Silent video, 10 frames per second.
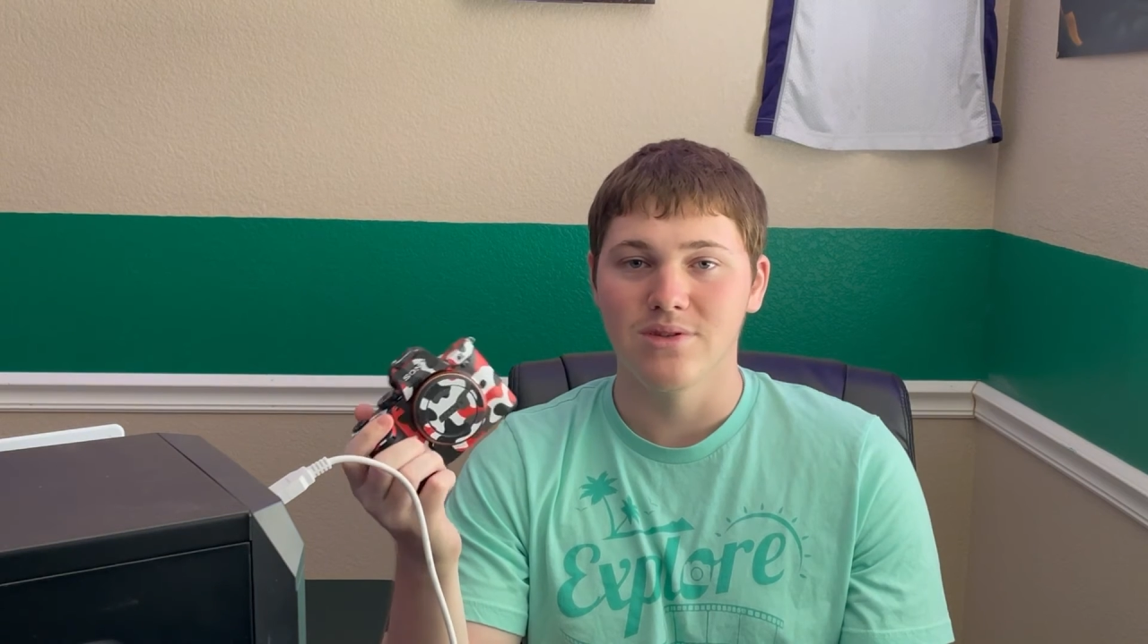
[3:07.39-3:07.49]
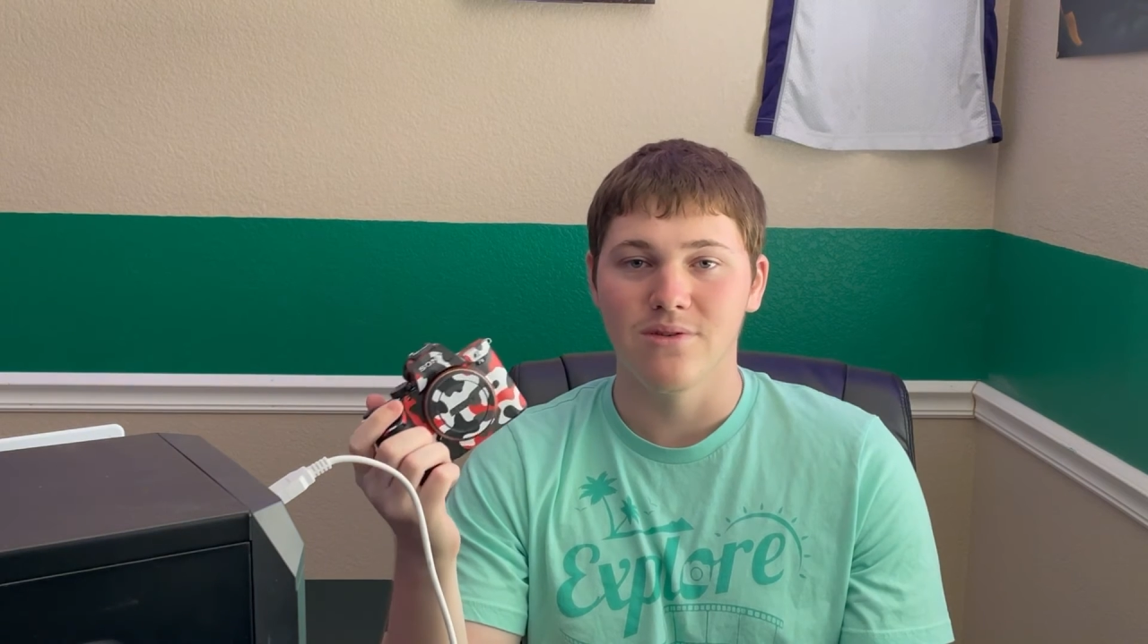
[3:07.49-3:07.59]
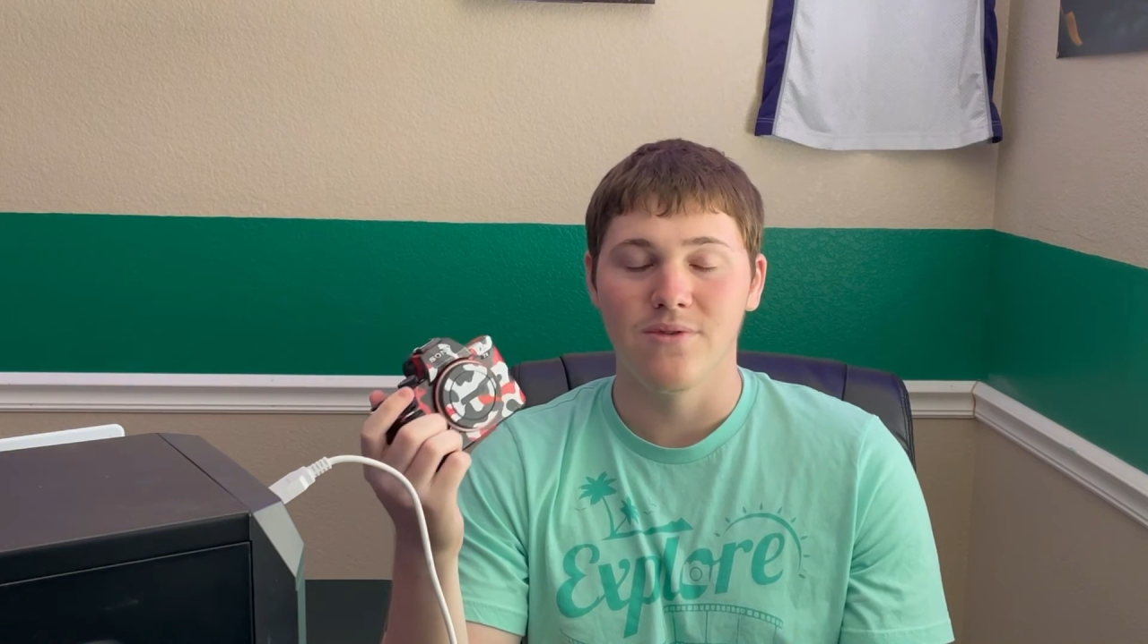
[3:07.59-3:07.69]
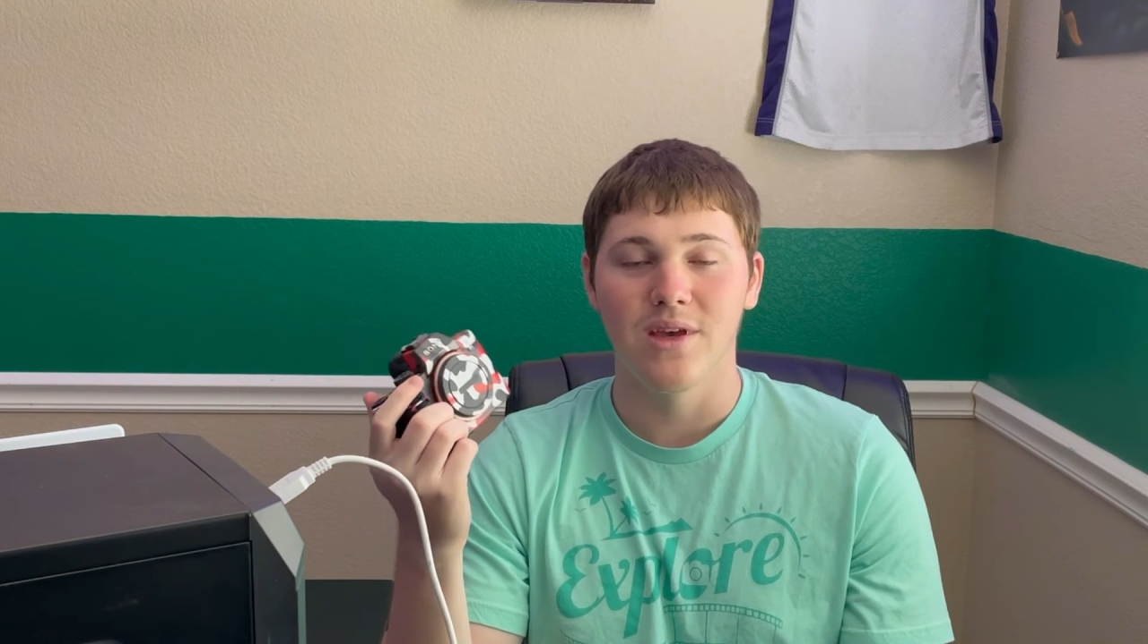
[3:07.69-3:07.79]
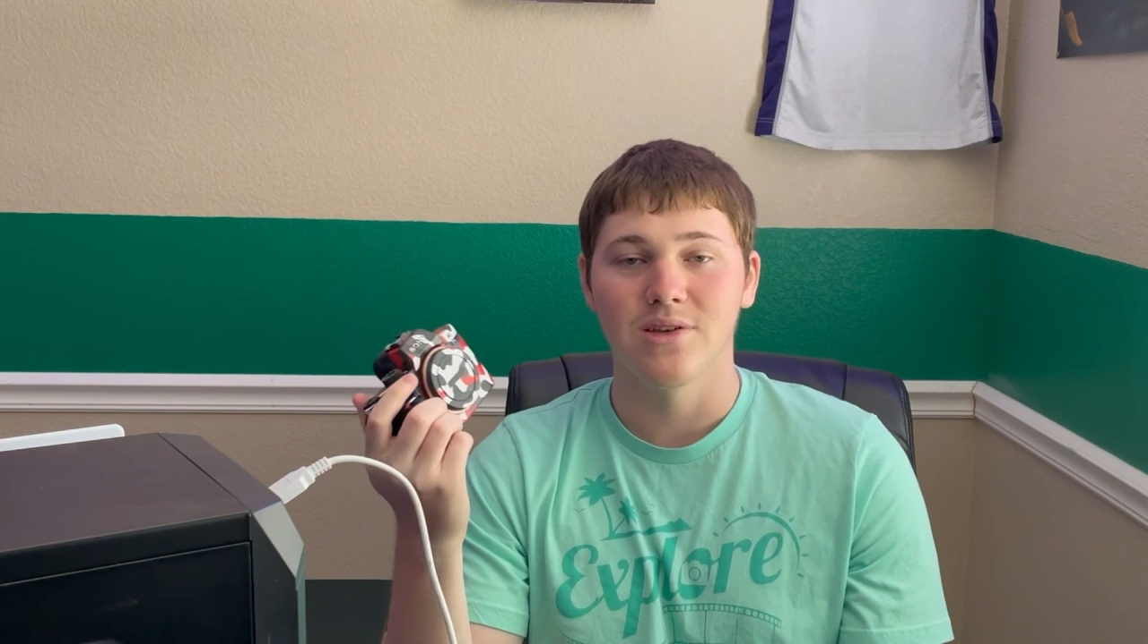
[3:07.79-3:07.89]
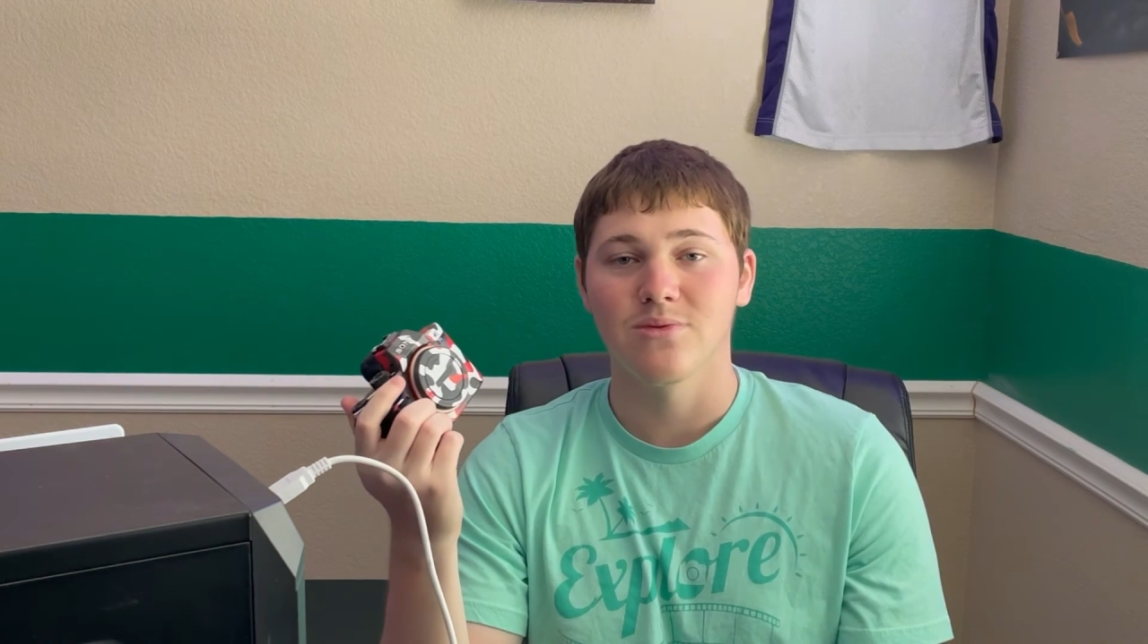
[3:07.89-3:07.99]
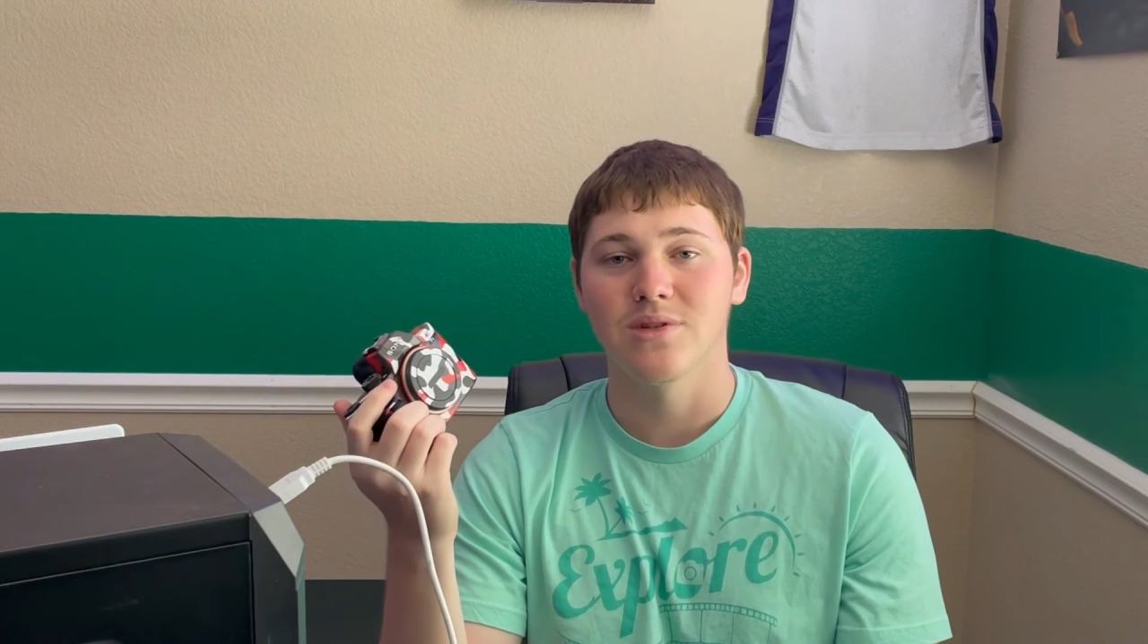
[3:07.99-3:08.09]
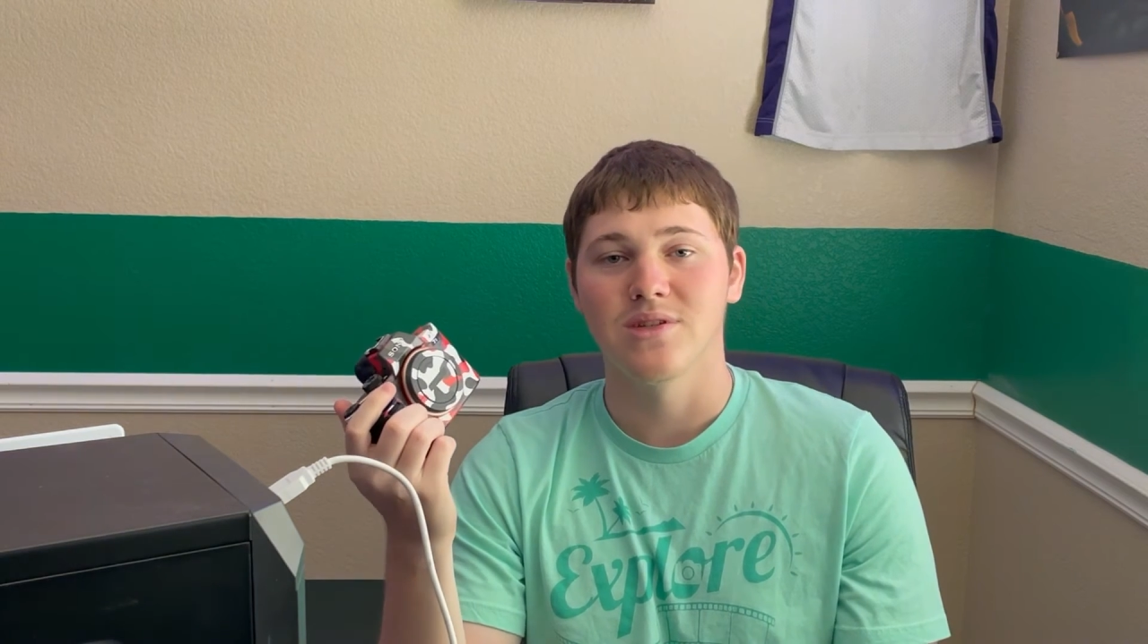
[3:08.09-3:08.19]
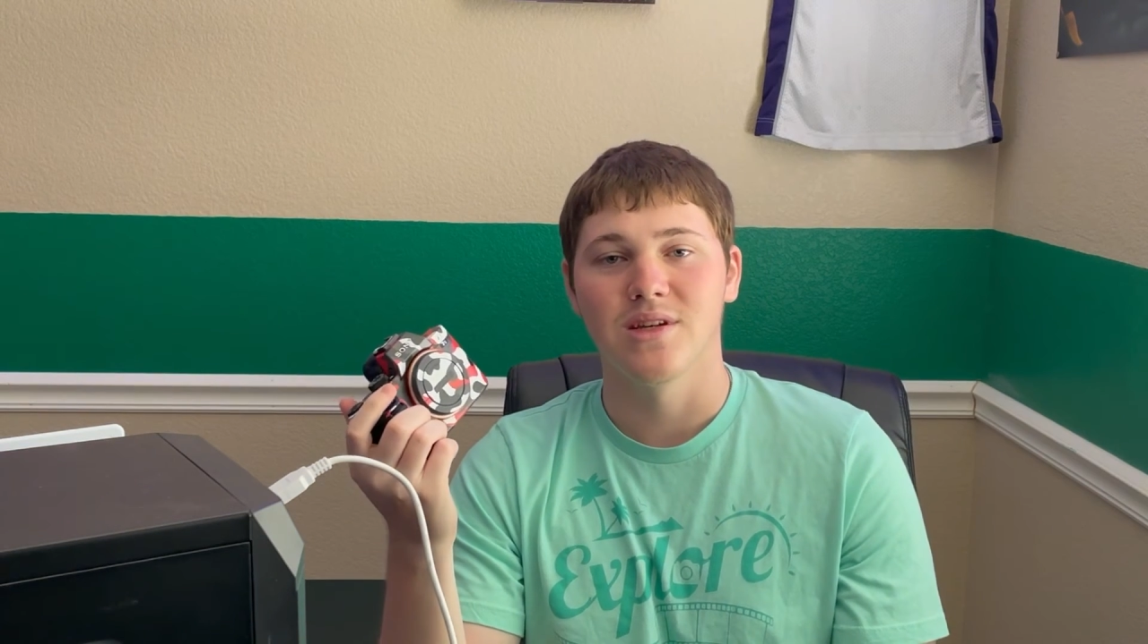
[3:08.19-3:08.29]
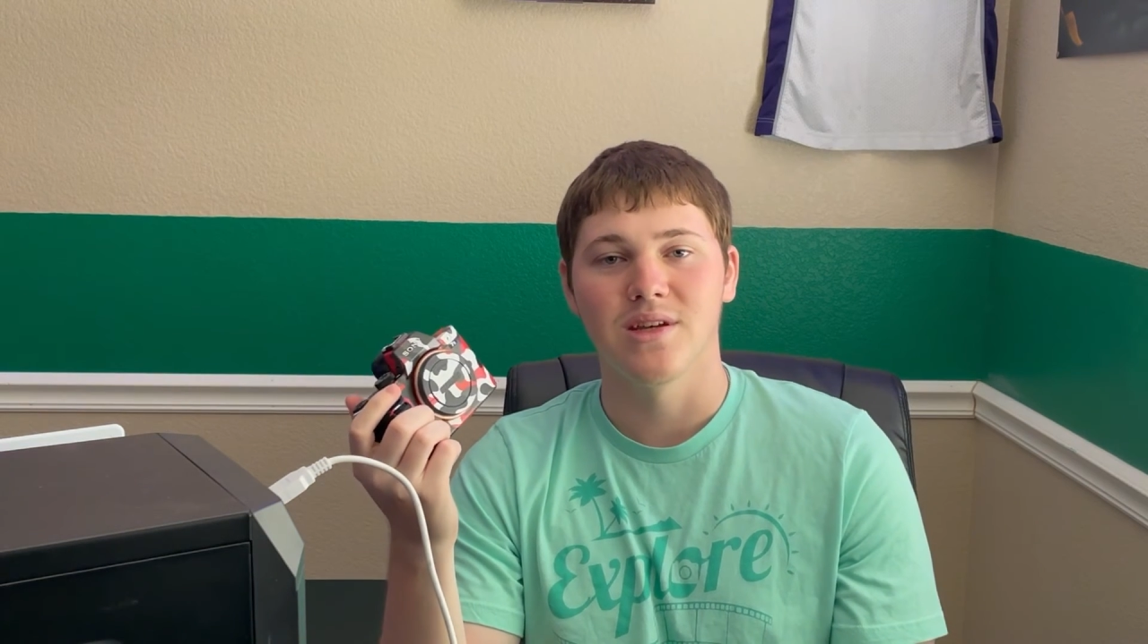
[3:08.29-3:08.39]
So if you guys want
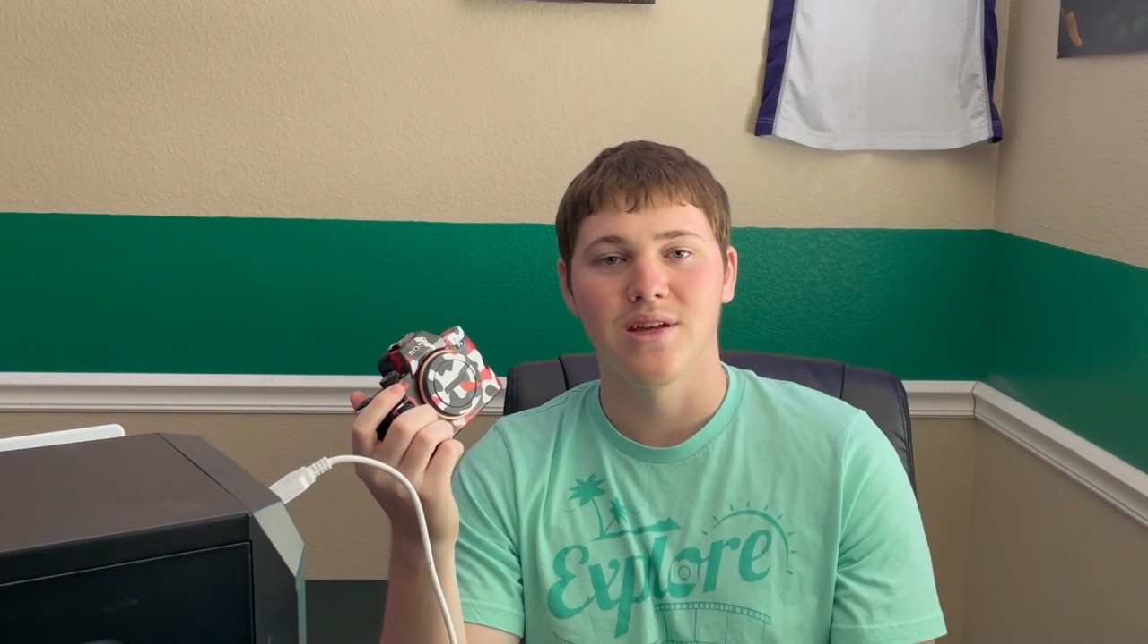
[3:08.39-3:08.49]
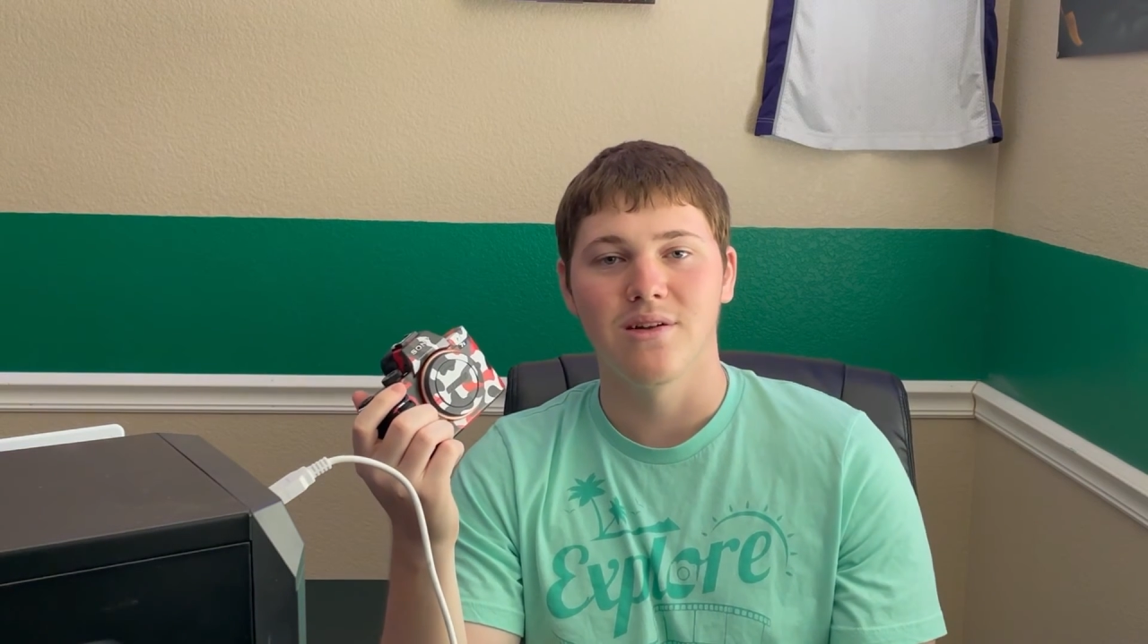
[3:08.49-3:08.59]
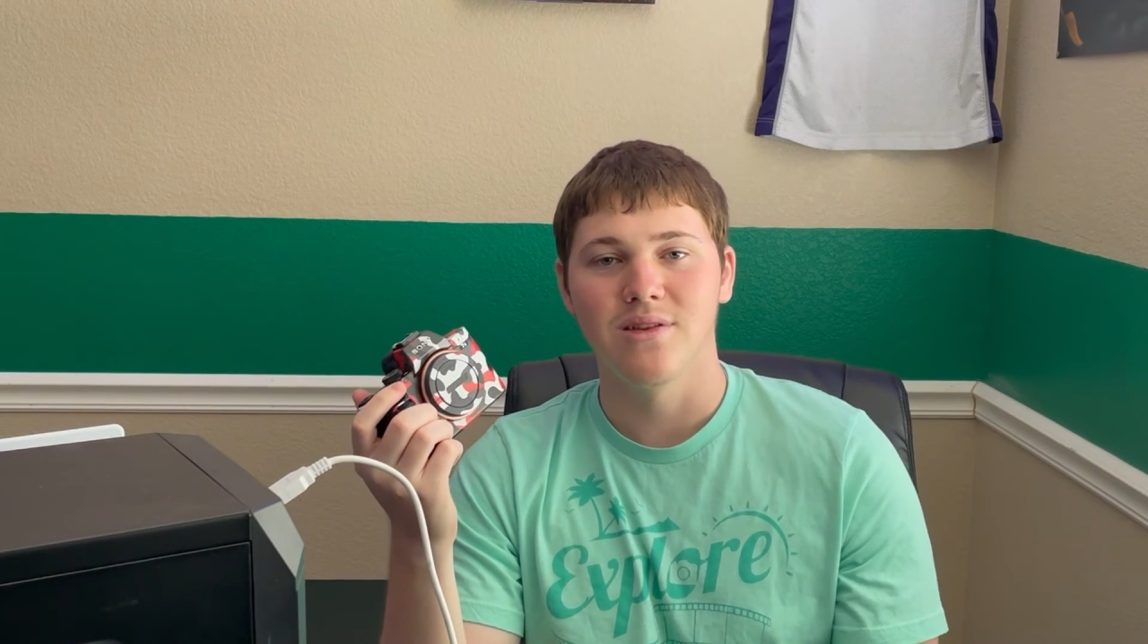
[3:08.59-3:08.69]
to check it out,